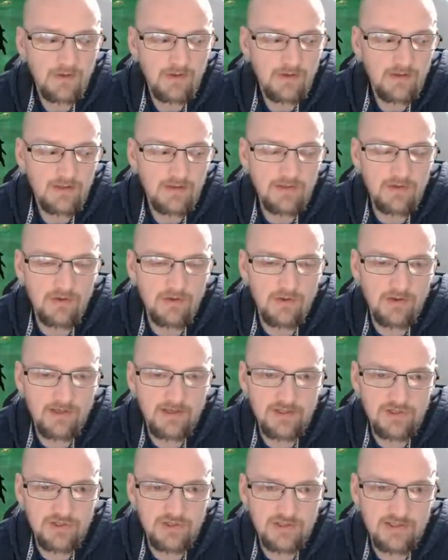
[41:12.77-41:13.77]
it's not like
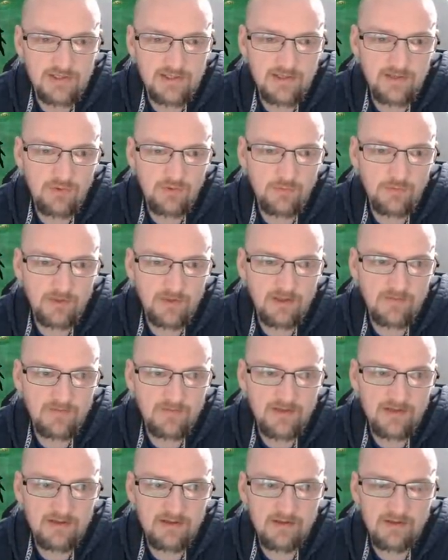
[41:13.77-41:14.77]
it's just a little bit
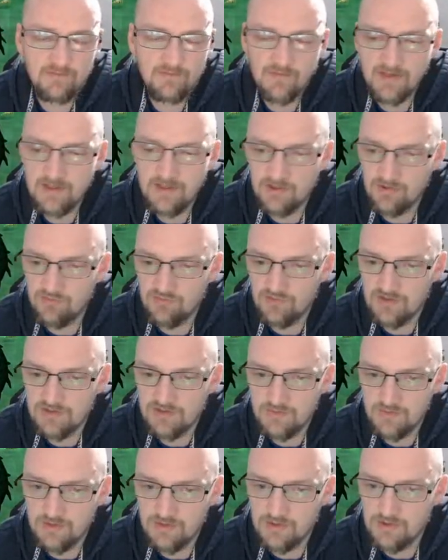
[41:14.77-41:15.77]
of an
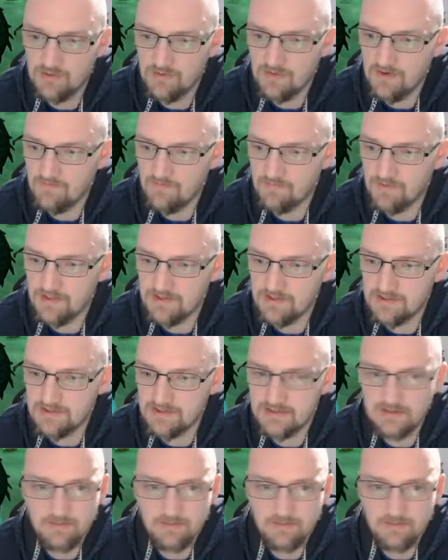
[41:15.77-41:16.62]
increase when you don't have blessings.